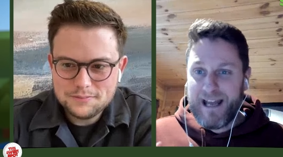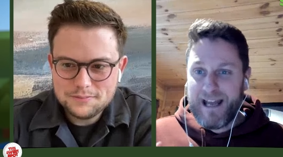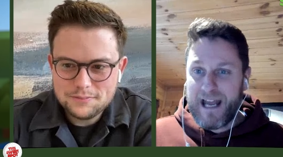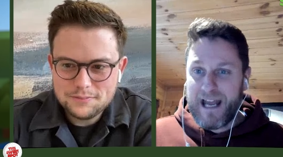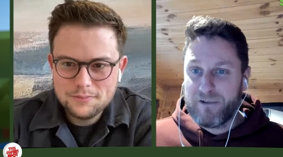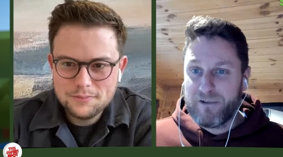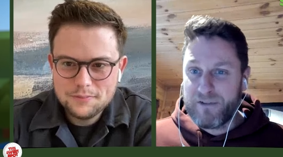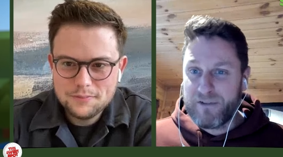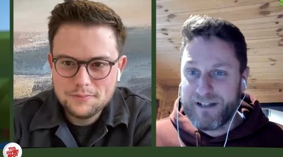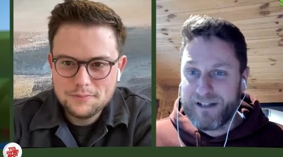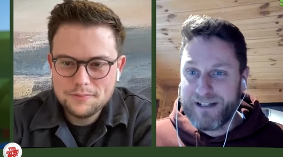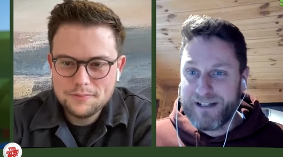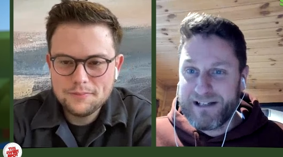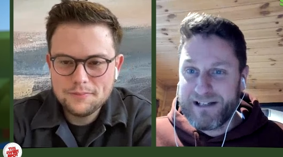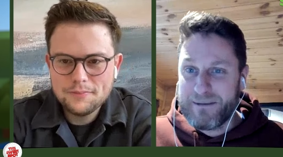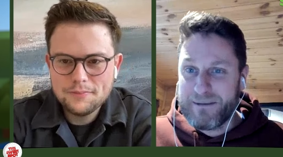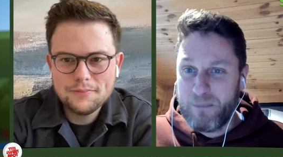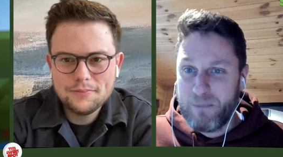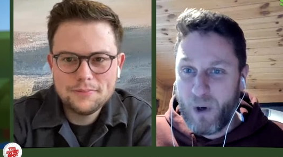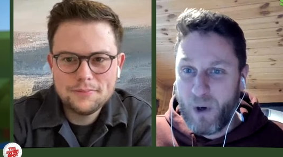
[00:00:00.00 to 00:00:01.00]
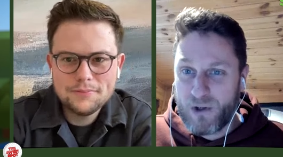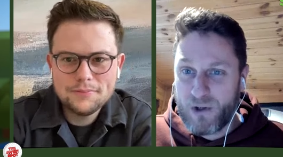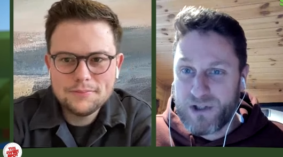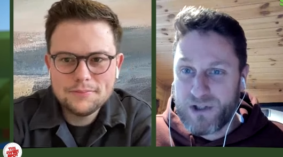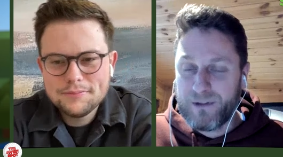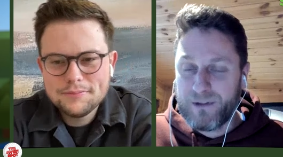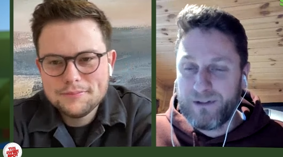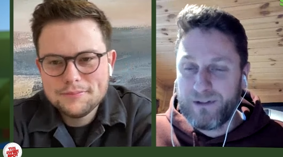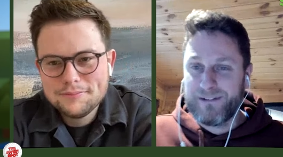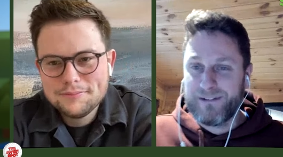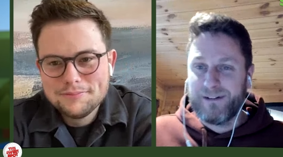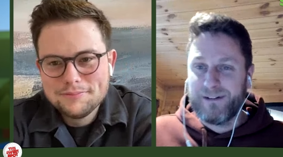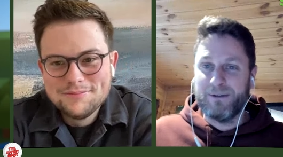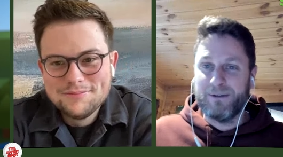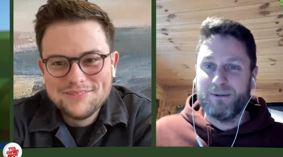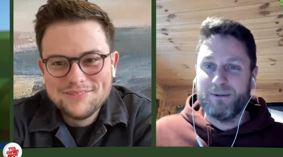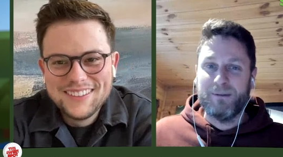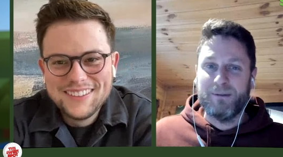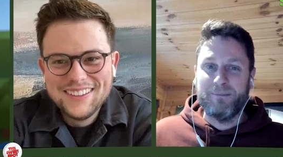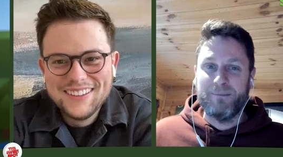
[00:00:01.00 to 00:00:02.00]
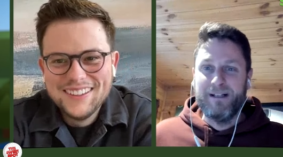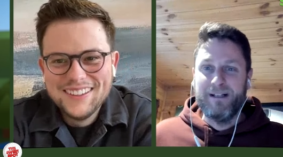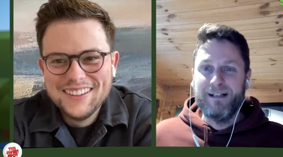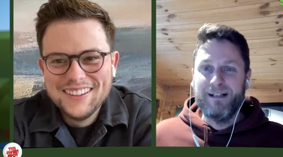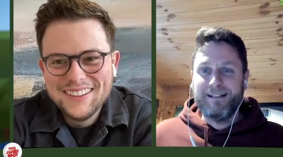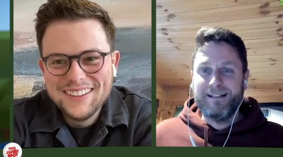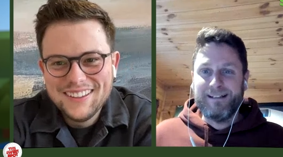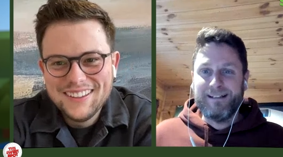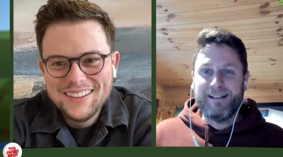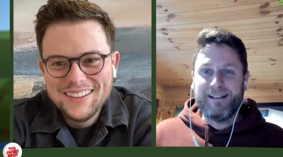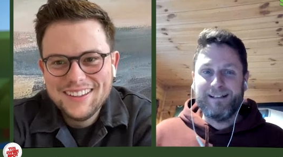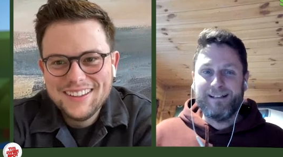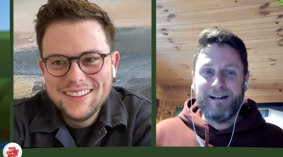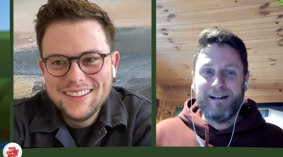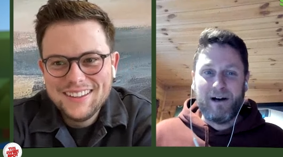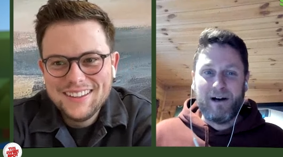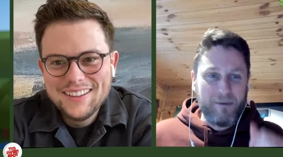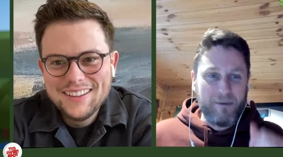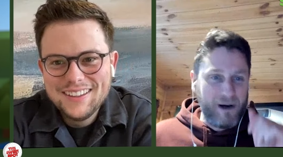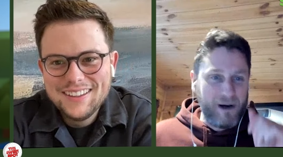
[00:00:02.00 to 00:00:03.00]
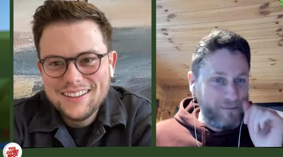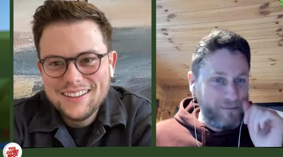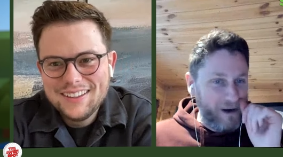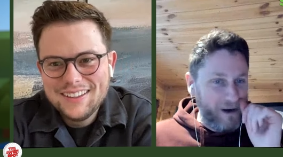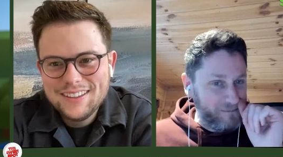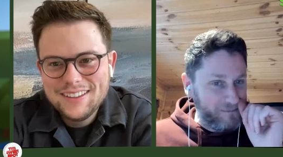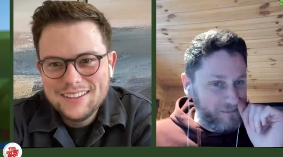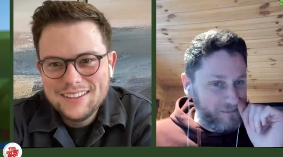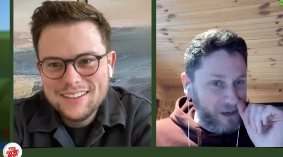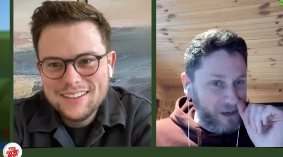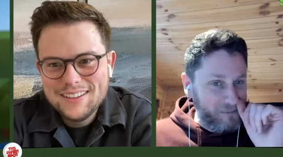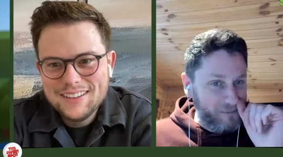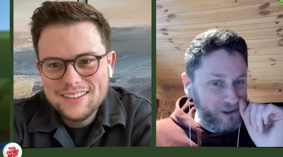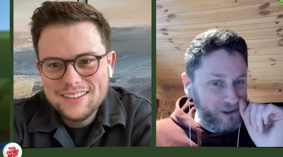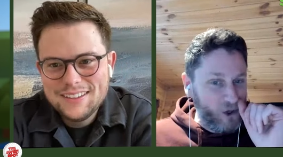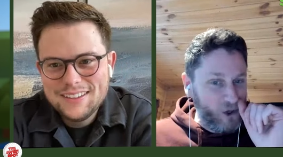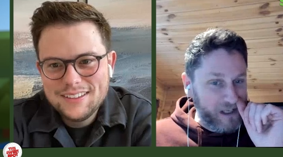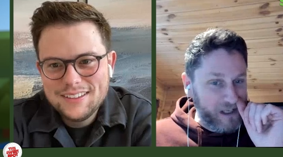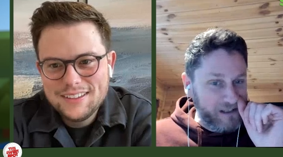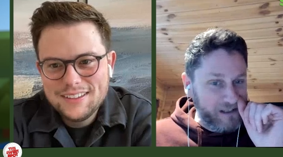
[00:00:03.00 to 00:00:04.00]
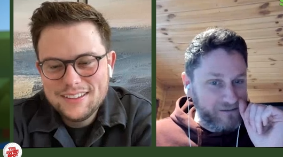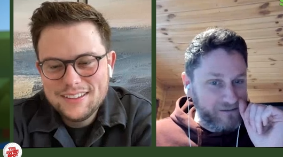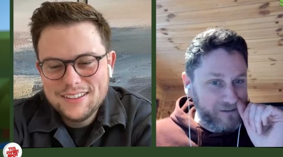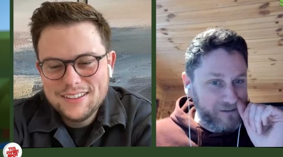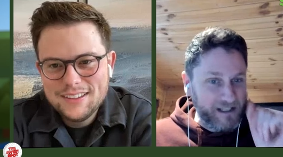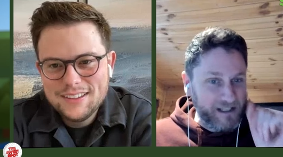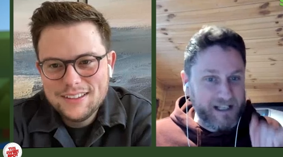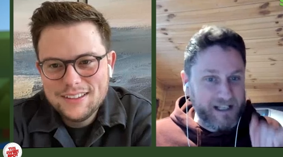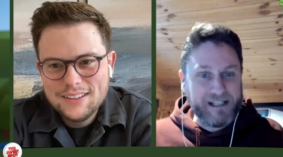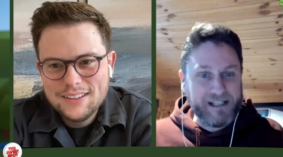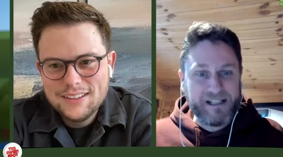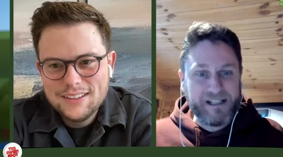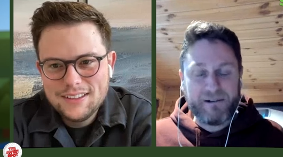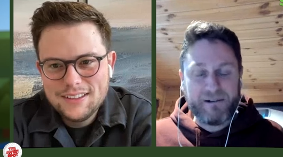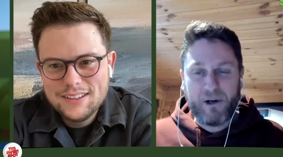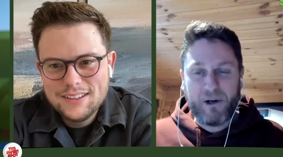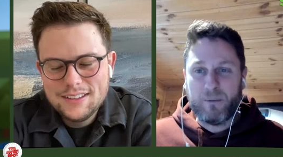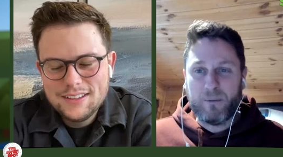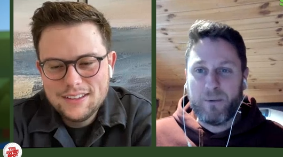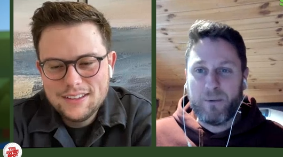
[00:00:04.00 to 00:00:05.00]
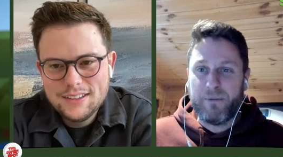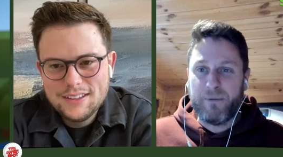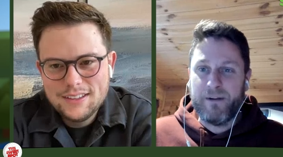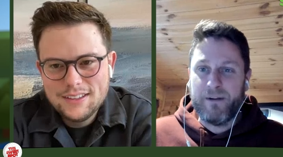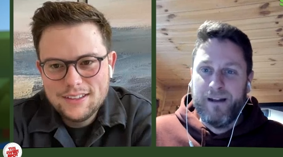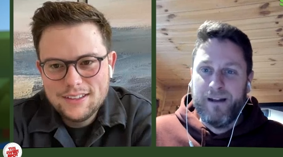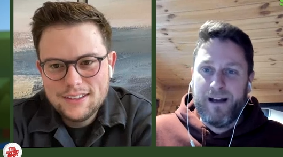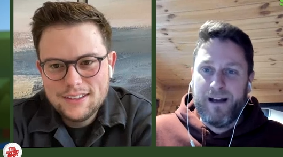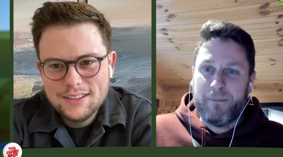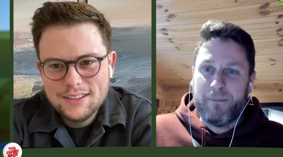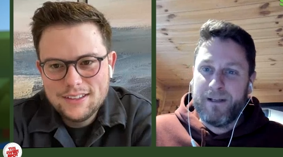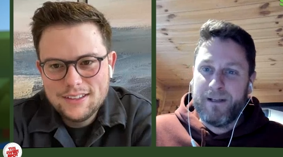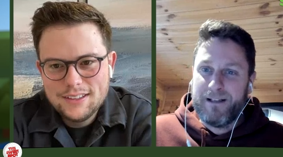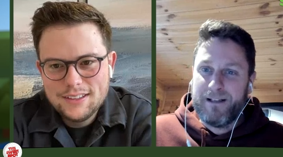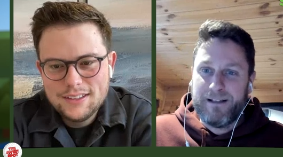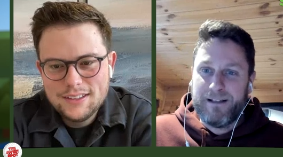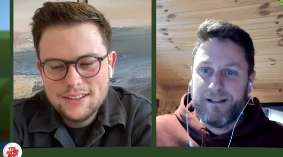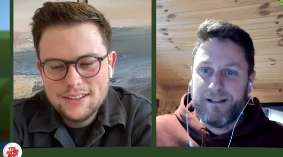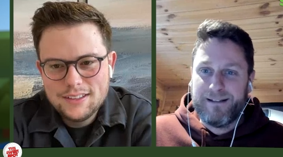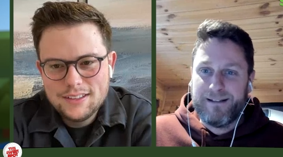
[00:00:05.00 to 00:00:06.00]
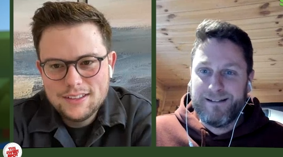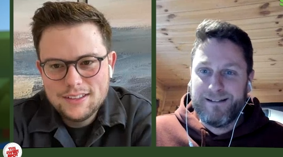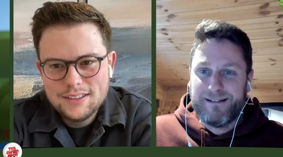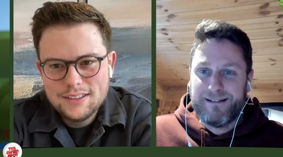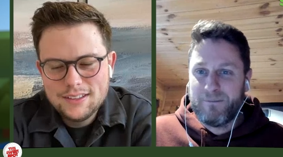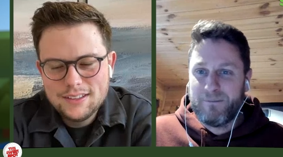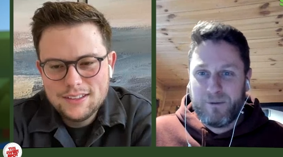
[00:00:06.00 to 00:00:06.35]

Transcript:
Speaker 1: everything is impossible. So um, yeah, yeah, I'm I'm I'm I'm longing for the Kenya Open. I mean, it, it,